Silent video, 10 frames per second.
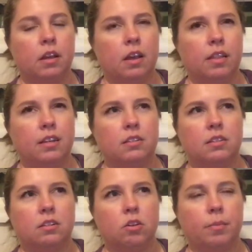I think it's
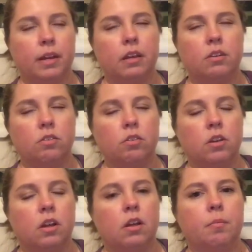still on my Kindle,
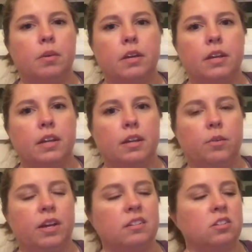but
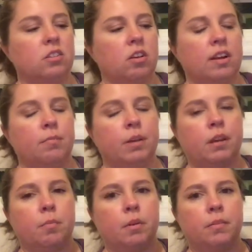anyway, I just thought I'd pick
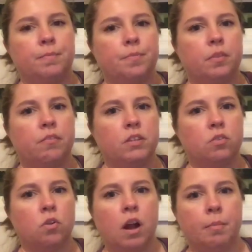up a
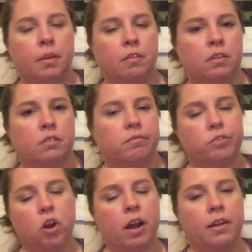physical copy of it and
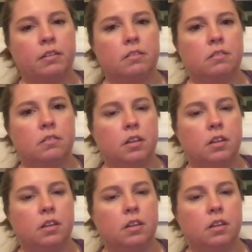try it and